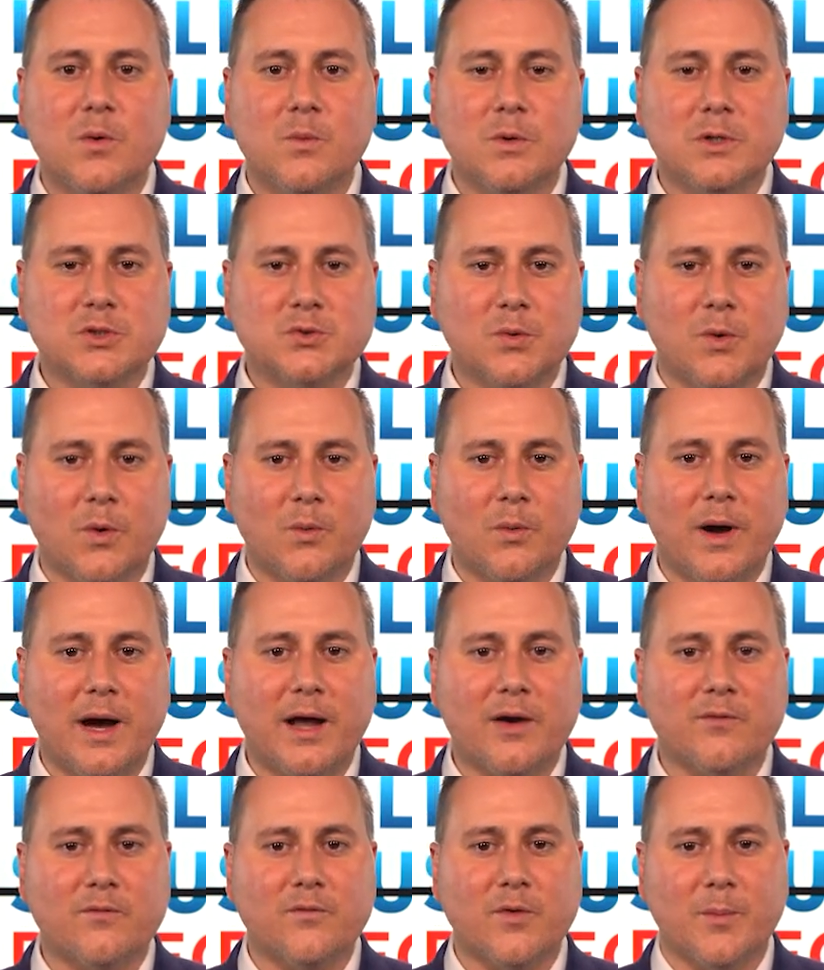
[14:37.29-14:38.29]
which will
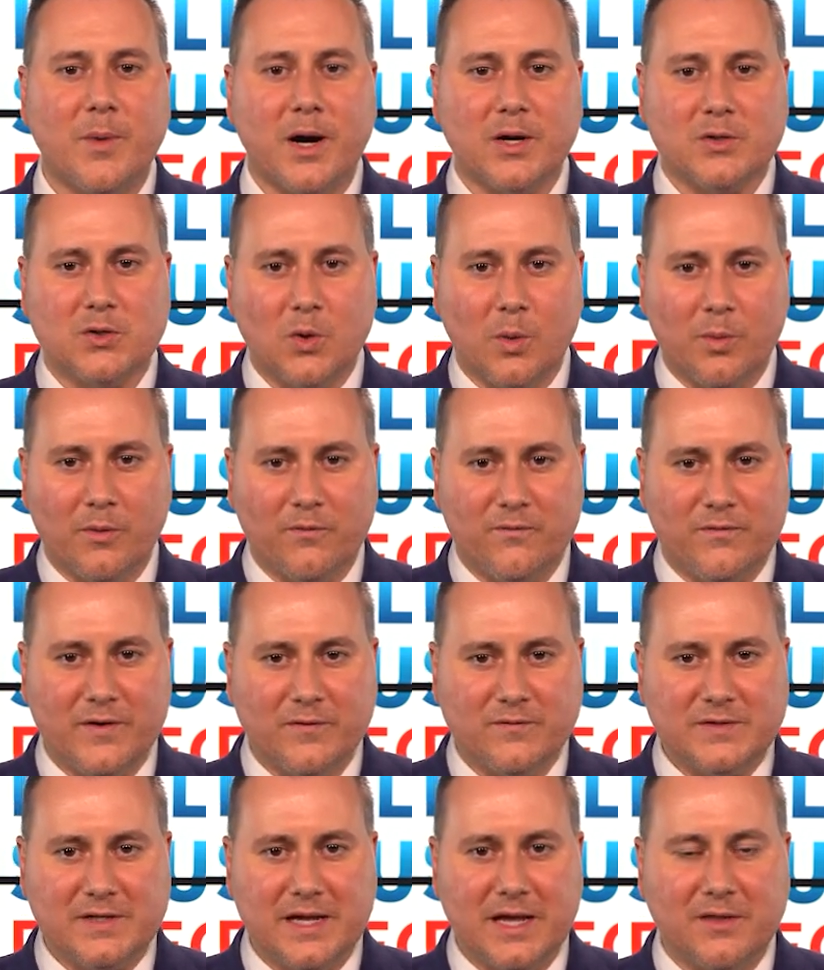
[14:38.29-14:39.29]
run from October
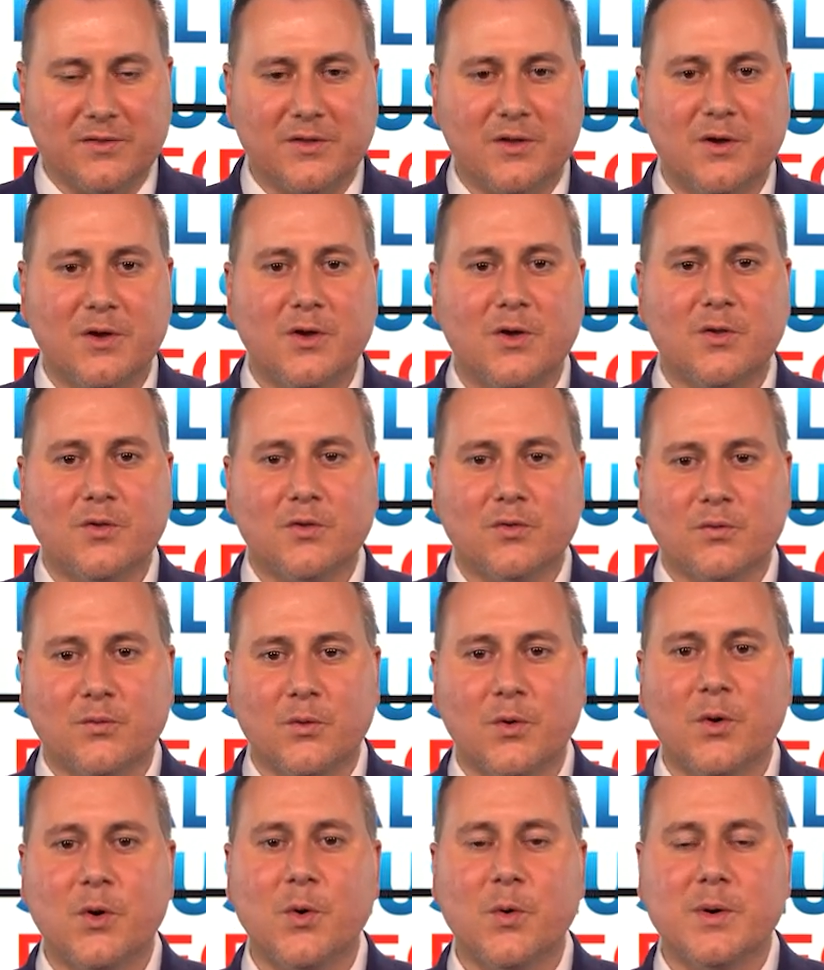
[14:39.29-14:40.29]
15th
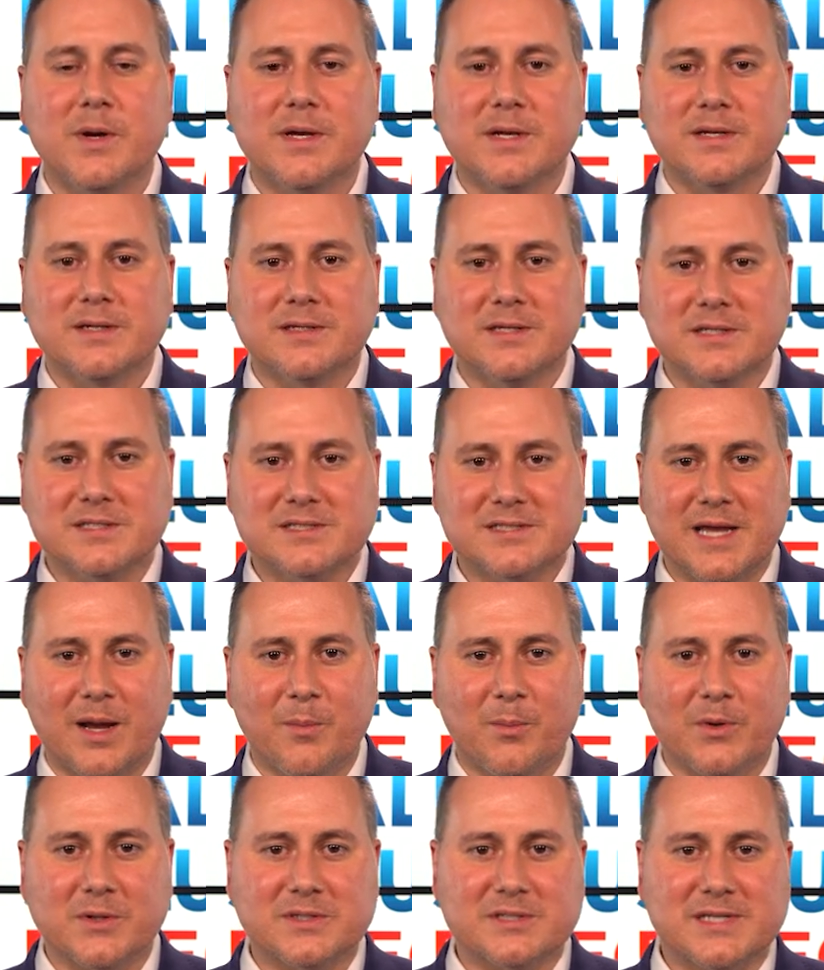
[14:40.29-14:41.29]
through
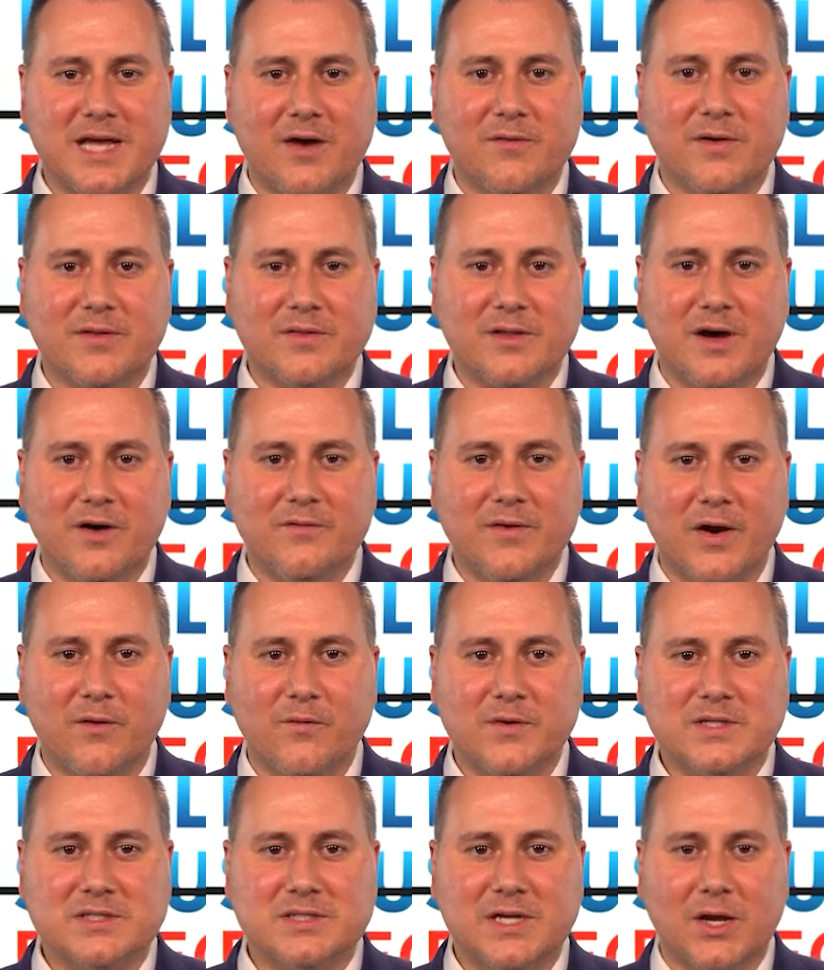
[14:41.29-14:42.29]
December 7th of
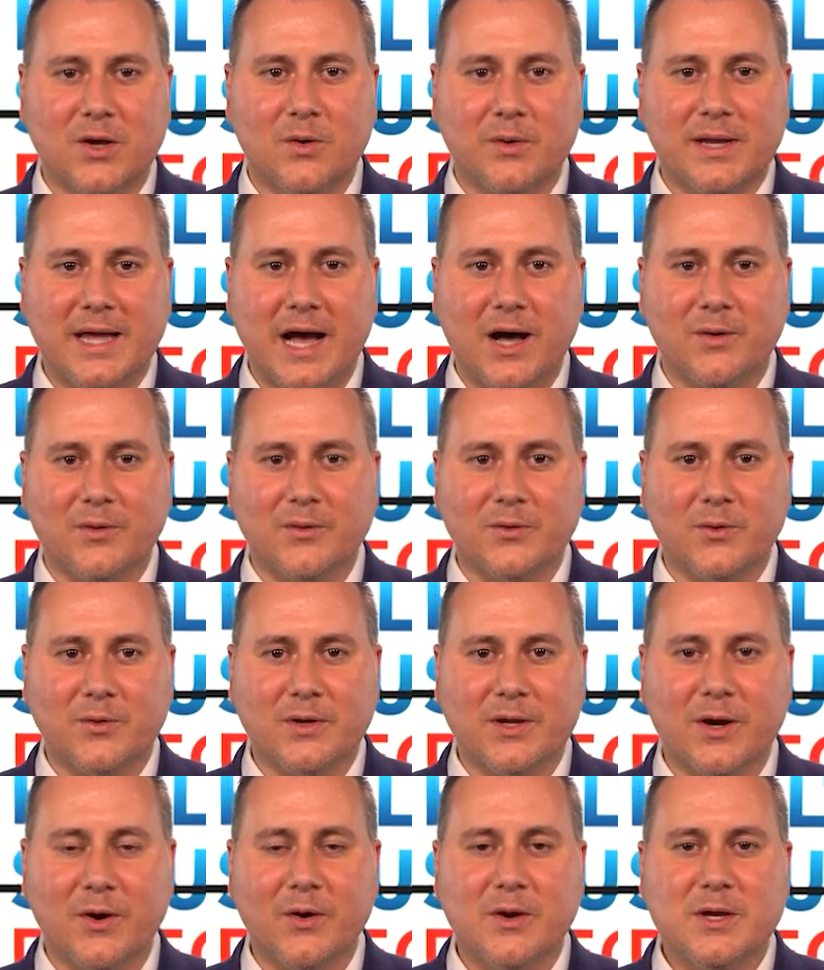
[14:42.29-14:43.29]
every single calendar
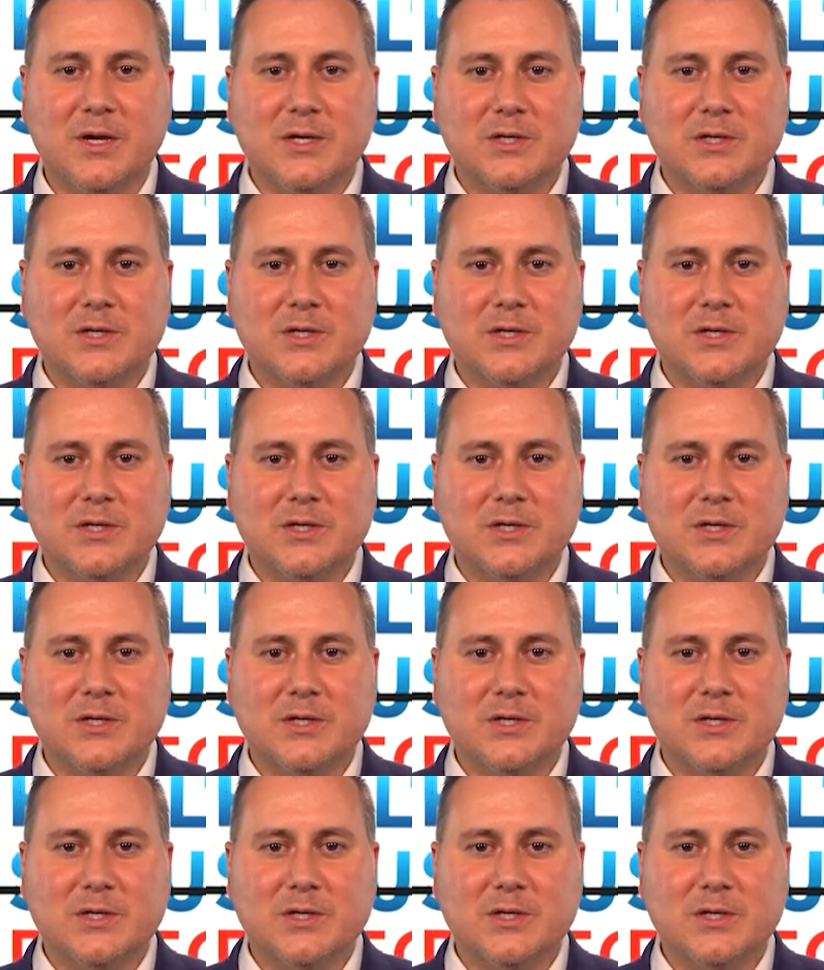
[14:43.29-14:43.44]
year.